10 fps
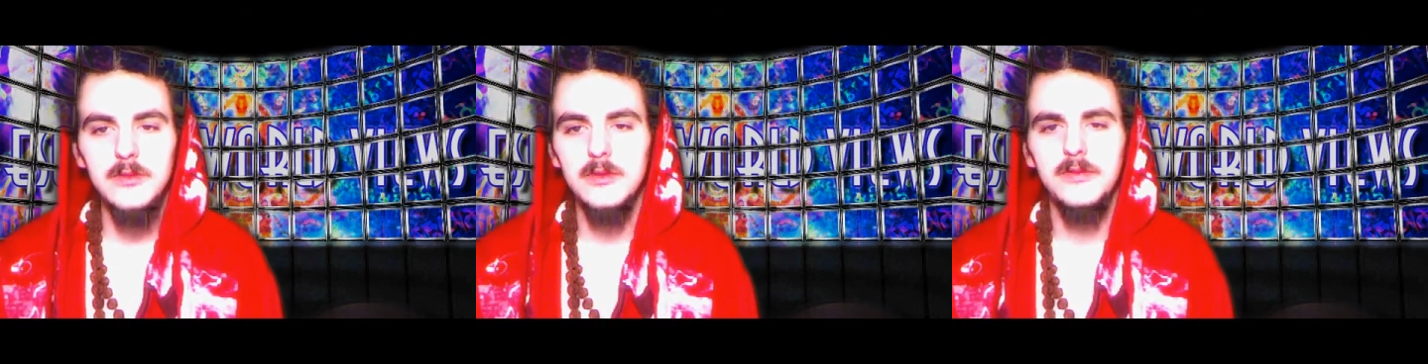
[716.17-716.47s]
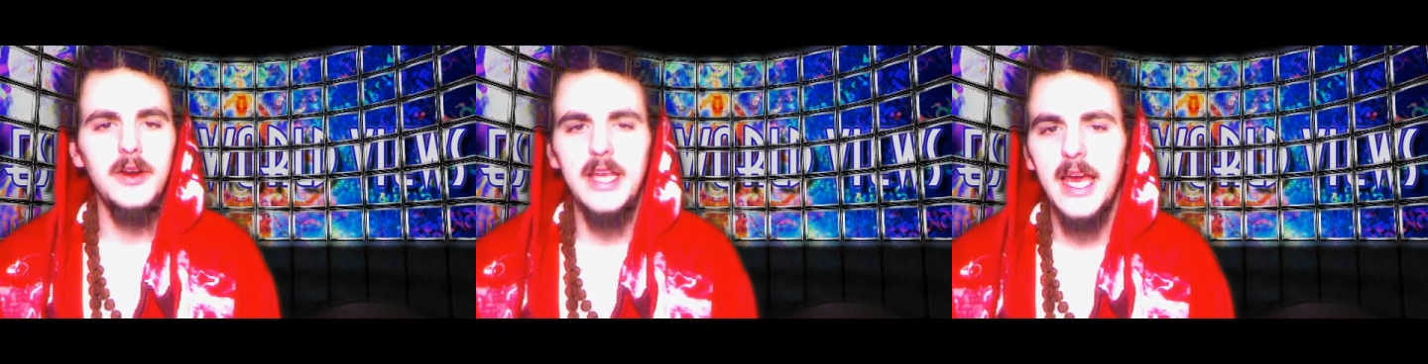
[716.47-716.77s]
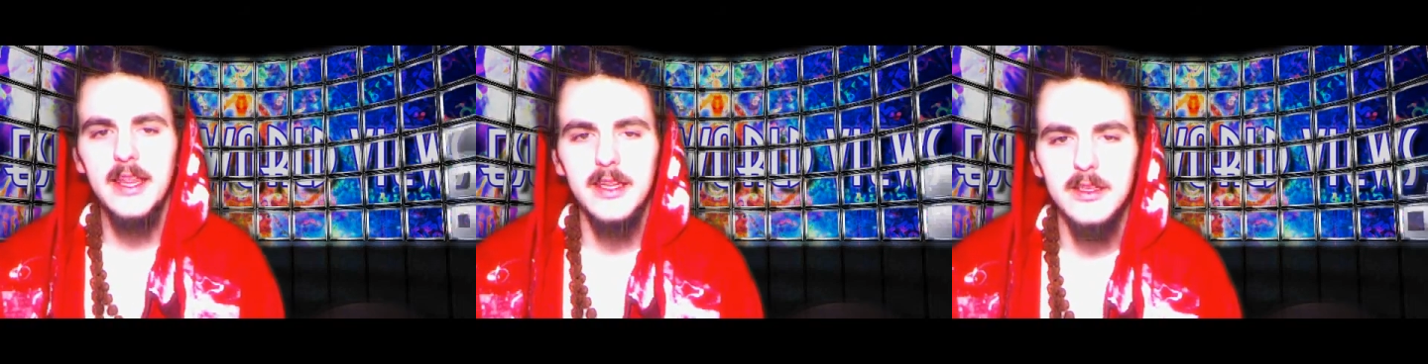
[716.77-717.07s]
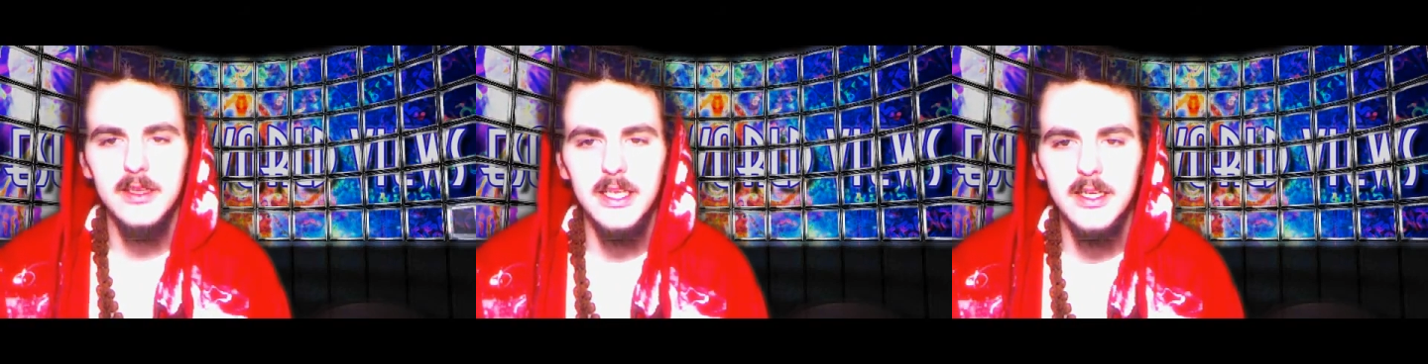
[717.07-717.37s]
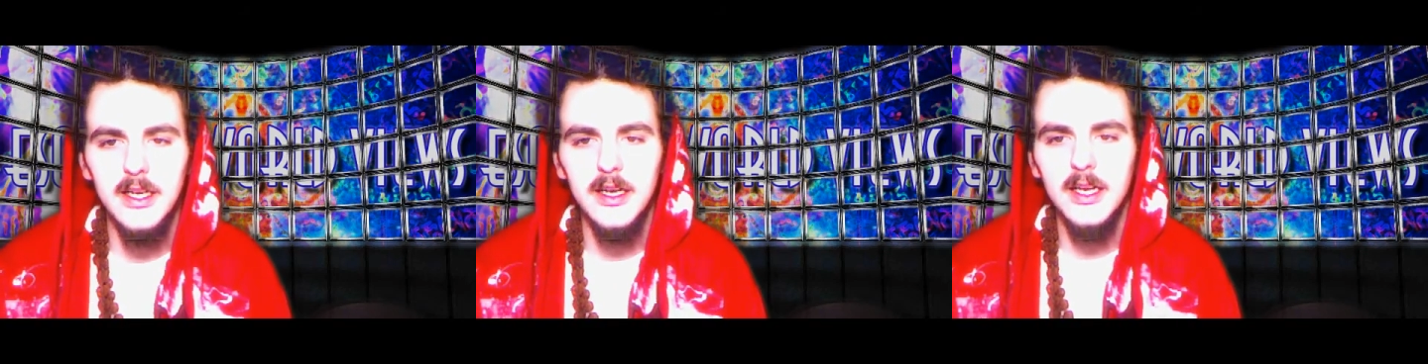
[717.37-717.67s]
very
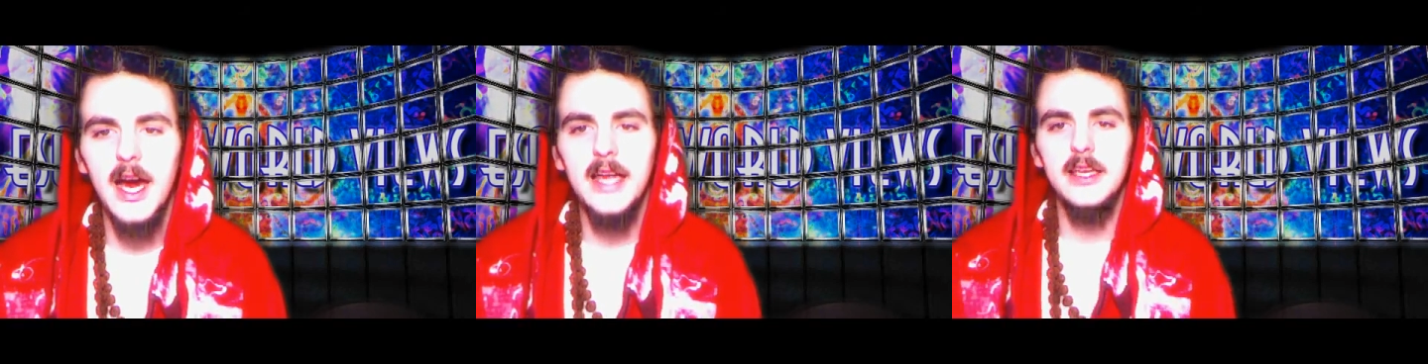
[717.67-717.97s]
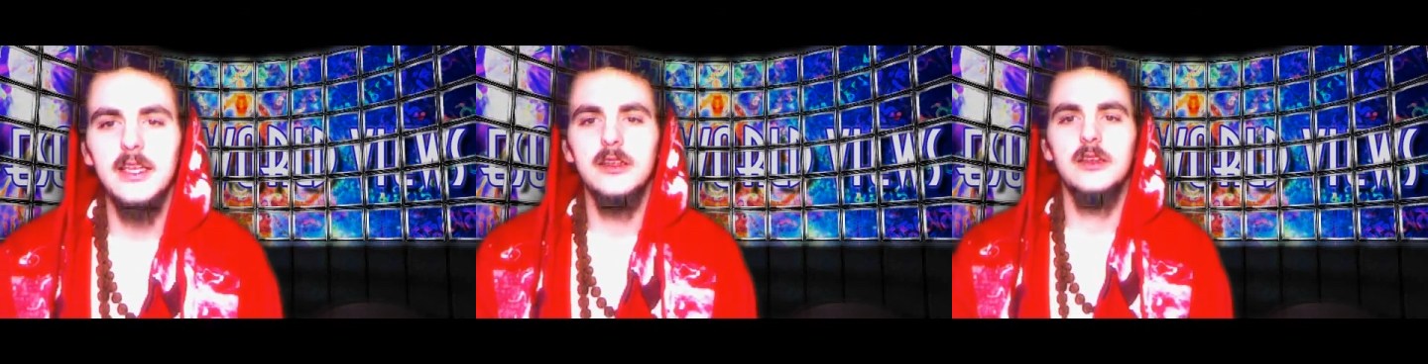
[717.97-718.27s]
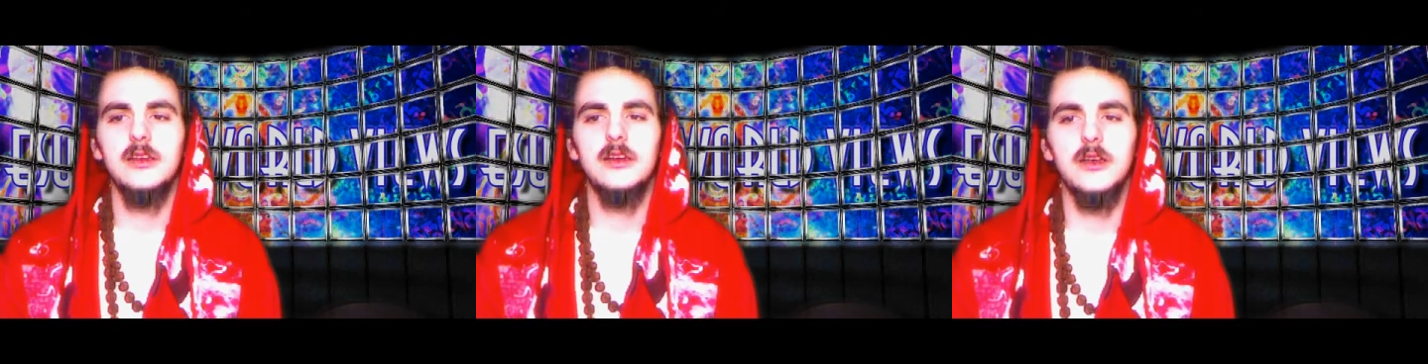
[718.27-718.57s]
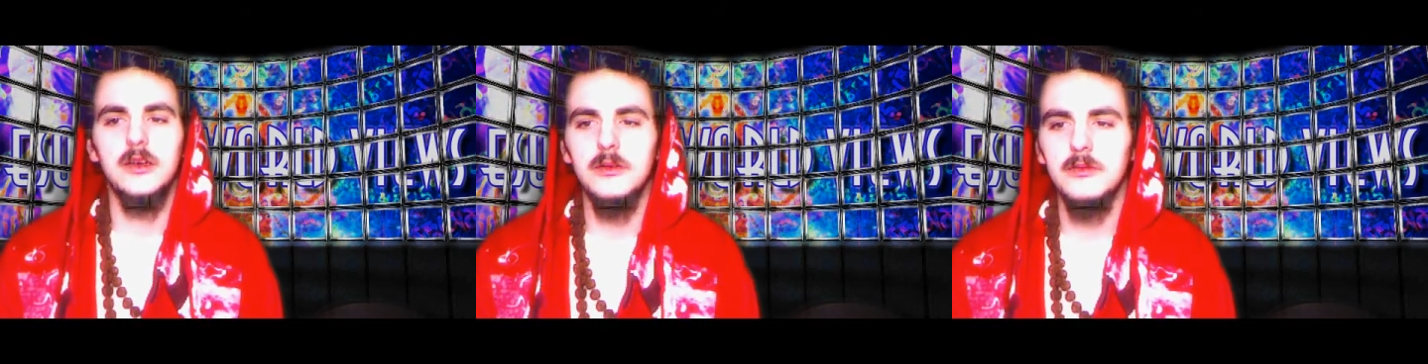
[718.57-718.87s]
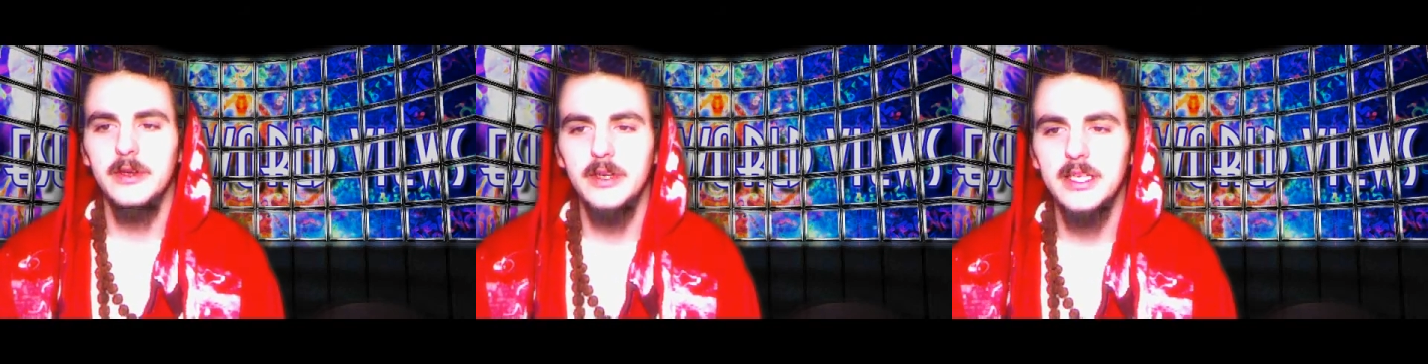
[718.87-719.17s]
ethically guided,
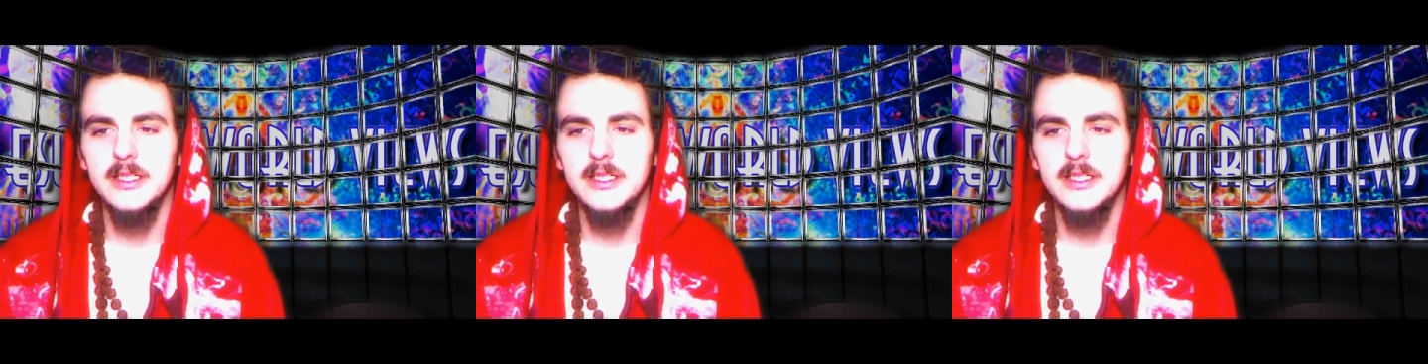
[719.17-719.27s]
very